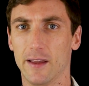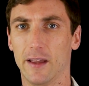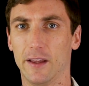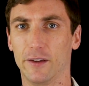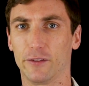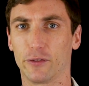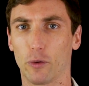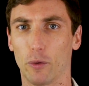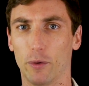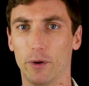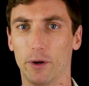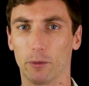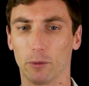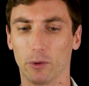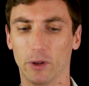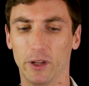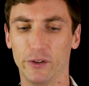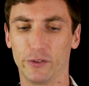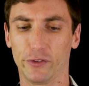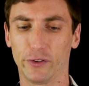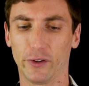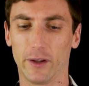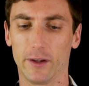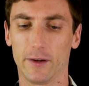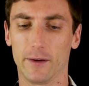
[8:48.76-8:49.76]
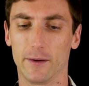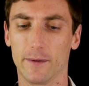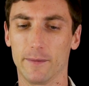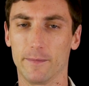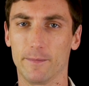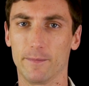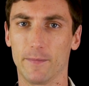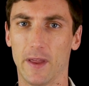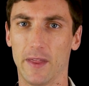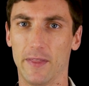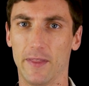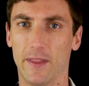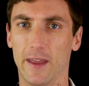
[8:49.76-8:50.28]
it's going to release it
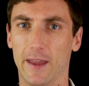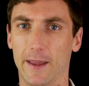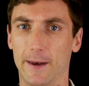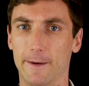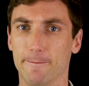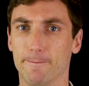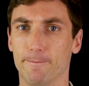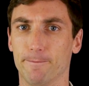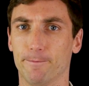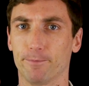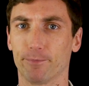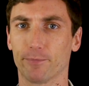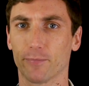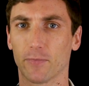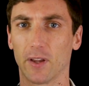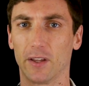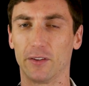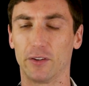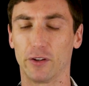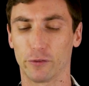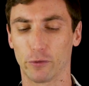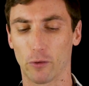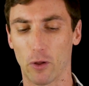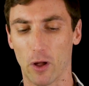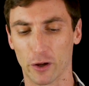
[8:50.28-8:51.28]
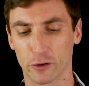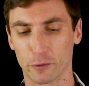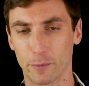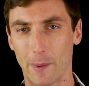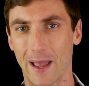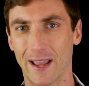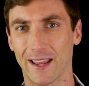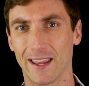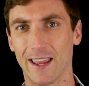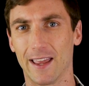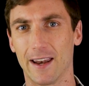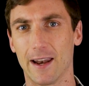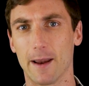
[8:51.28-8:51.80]
and then it just locks
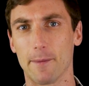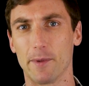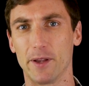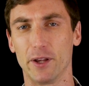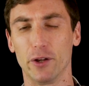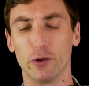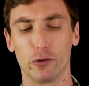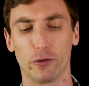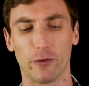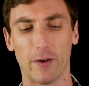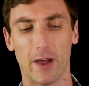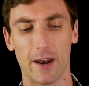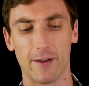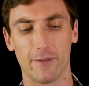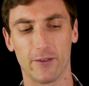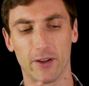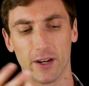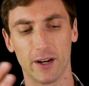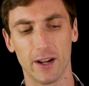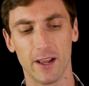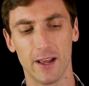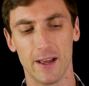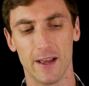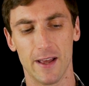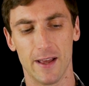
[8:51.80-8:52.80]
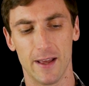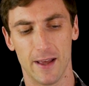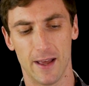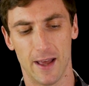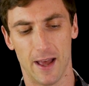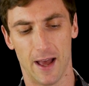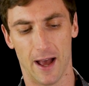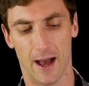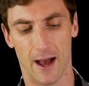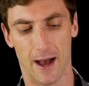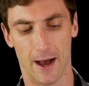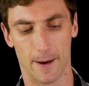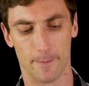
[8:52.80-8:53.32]
back in. I'm a huge fan of it.
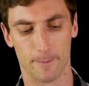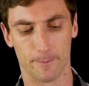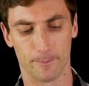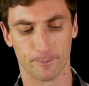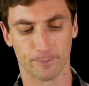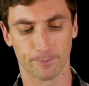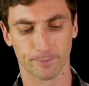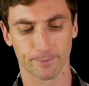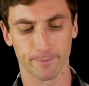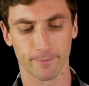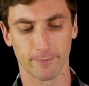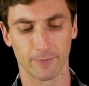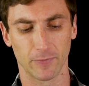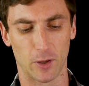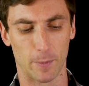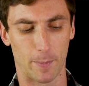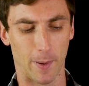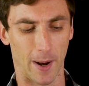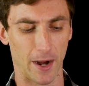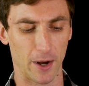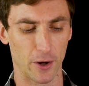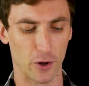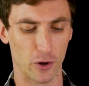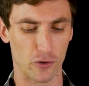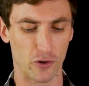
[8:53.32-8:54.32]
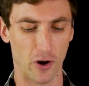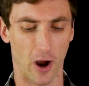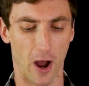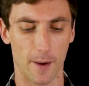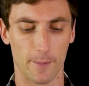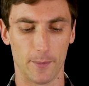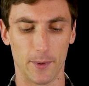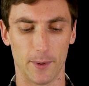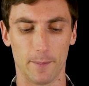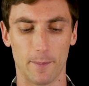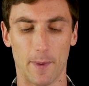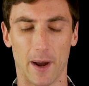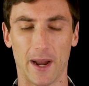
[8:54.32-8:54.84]
Um, depending on your
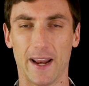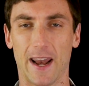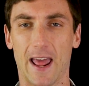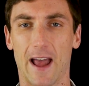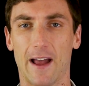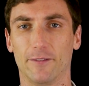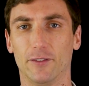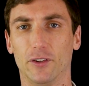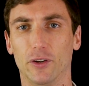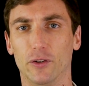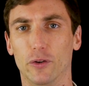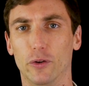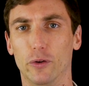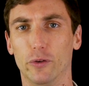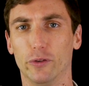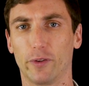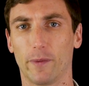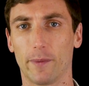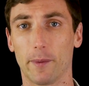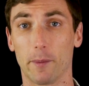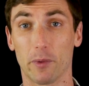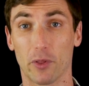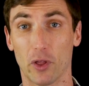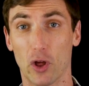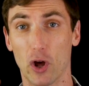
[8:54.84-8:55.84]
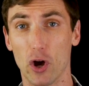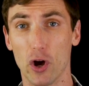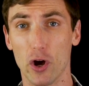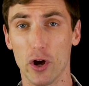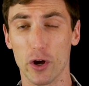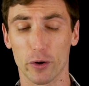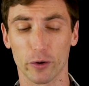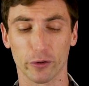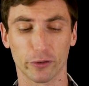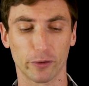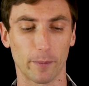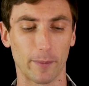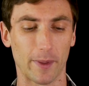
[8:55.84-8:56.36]
job, you might have to do something with a
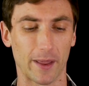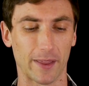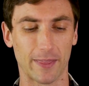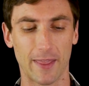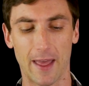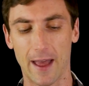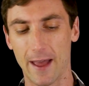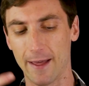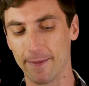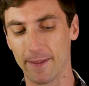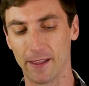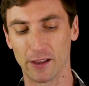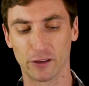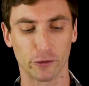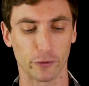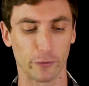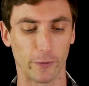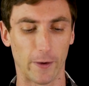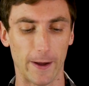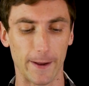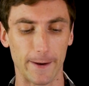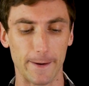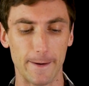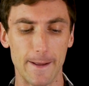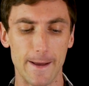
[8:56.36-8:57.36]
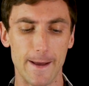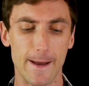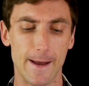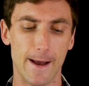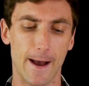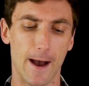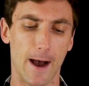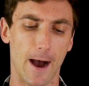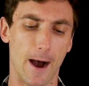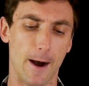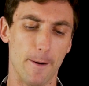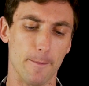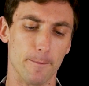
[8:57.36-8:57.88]
hood or something like that, and that's fine.
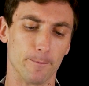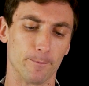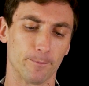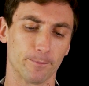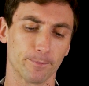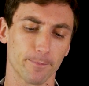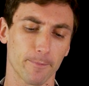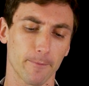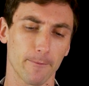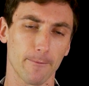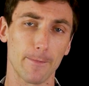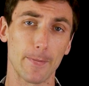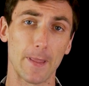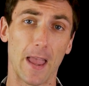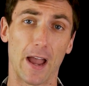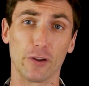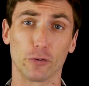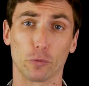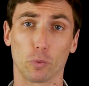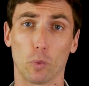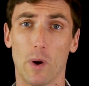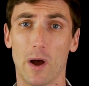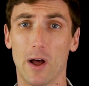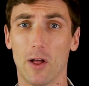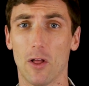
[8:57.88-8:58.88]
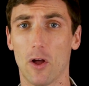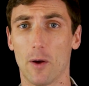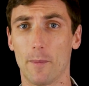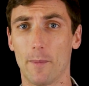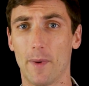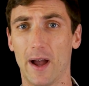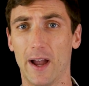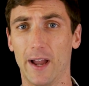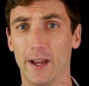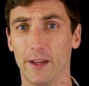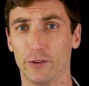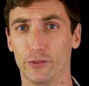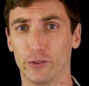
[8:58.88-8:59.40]
Um, as well, on
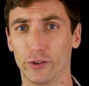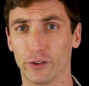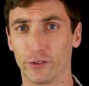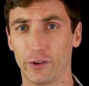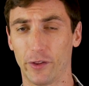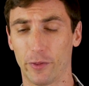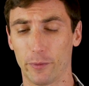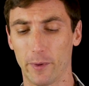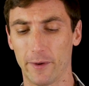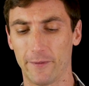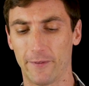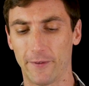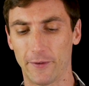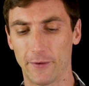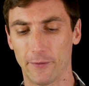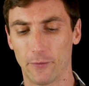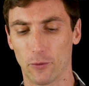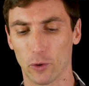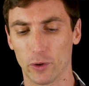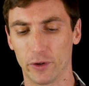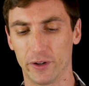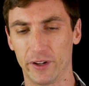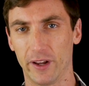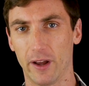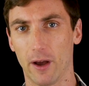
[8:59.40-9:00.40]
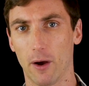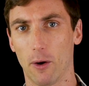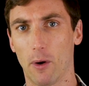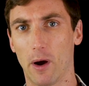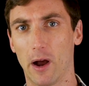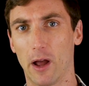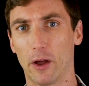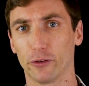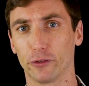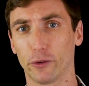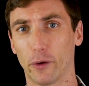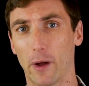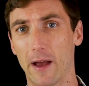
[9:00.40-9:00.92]
my 6354DO,
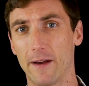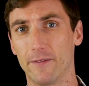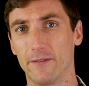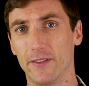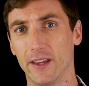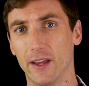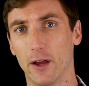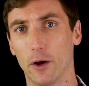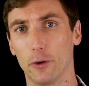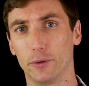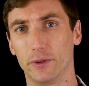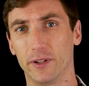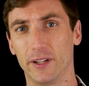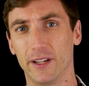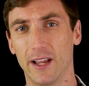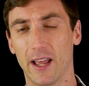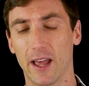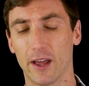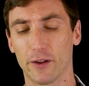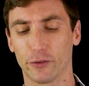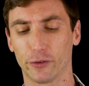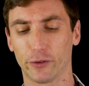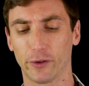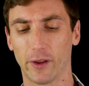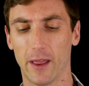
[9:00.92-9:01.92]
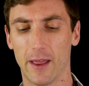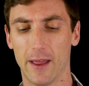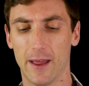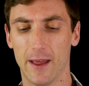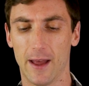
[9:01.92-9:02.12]
I also have the OTS